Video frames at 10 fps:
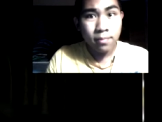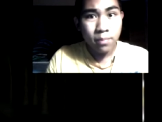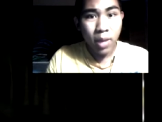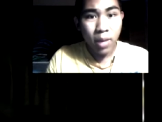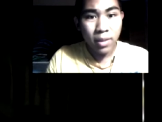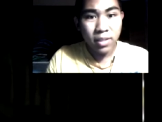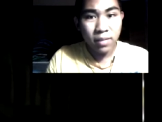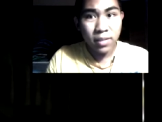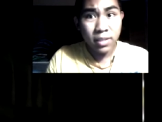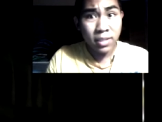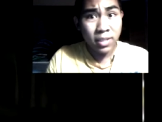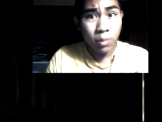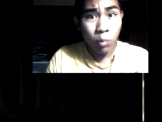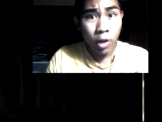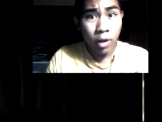Peeing myself doesn't
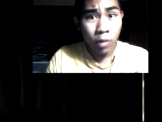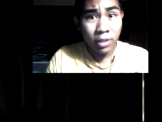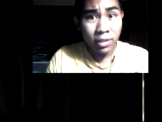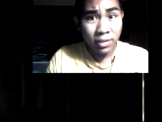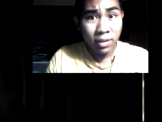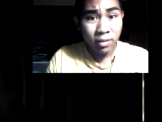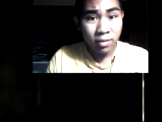seem right, right, doesn't it?